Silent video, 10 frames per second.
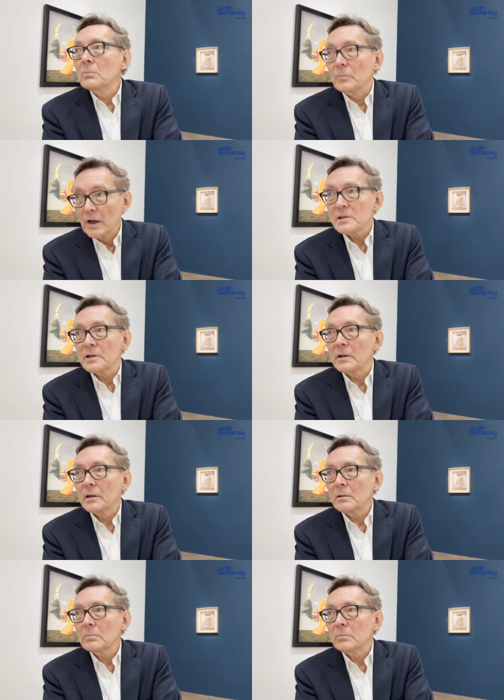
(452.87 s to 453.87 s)
Yes, he
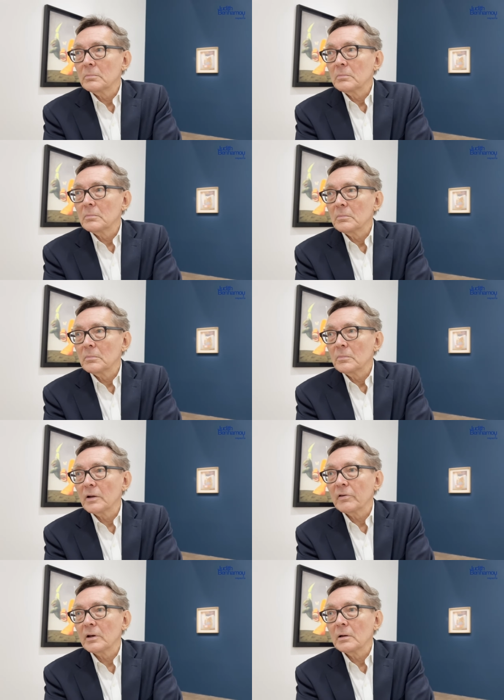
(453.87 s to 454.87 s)
did. Yes.
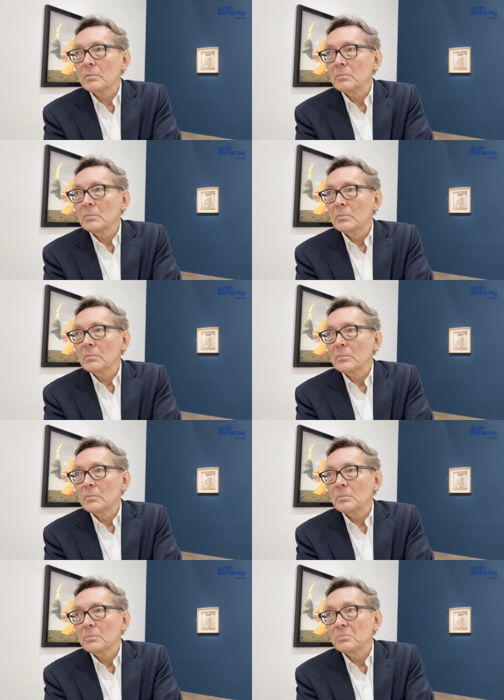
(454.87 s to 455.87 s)
Yes, he did.
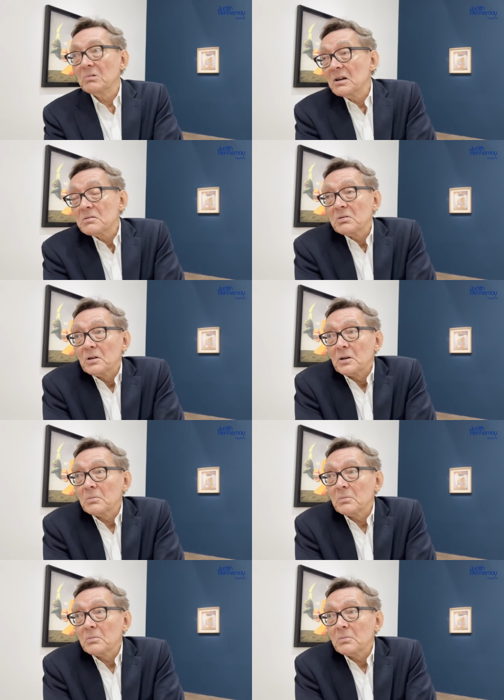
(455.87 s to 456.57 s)
Yes, he did.